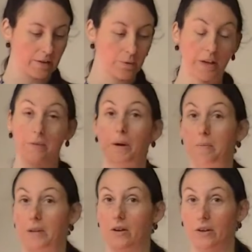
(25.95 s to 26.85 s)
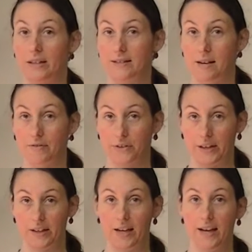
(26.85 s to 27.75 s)
what you might be already suffering
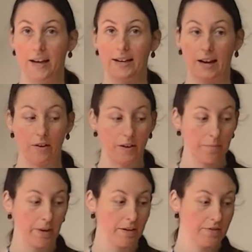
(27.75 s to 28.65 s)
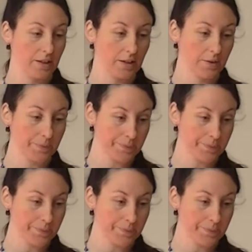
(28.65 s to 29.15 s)
and how it can benefit you.